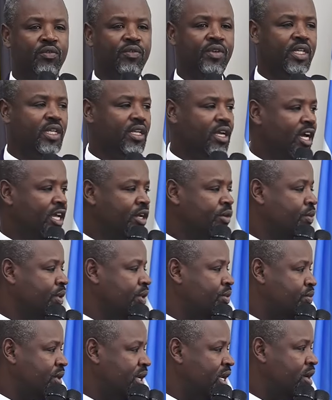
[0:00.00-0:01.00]
of it and
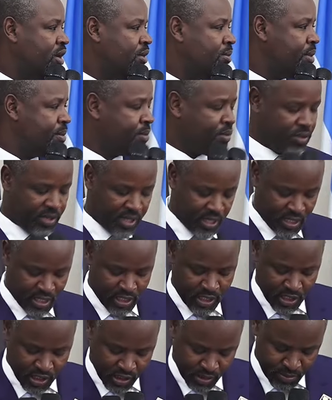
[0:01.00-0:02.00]
to train our people, they
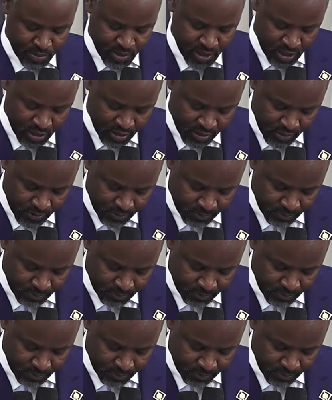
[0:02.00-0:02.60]
get experience.